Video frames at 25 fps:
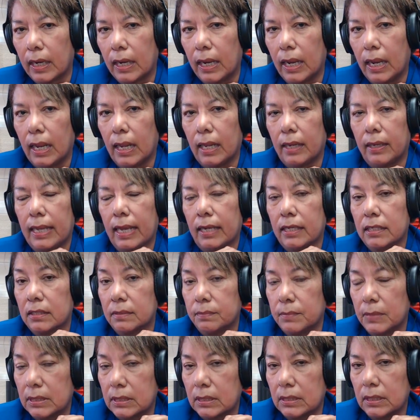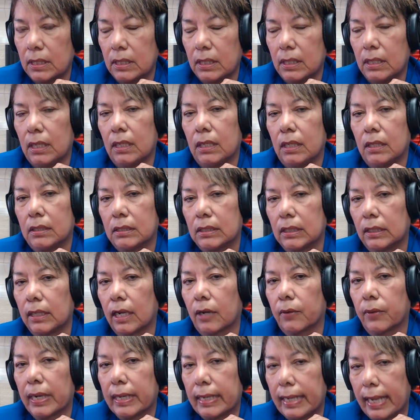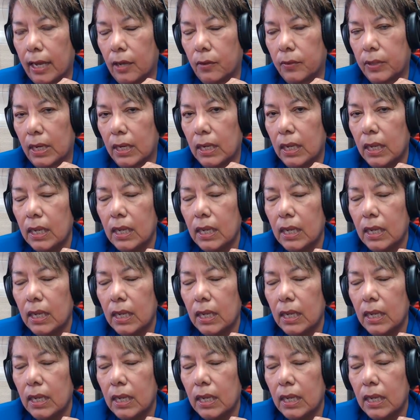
and that is missing in Tulare County,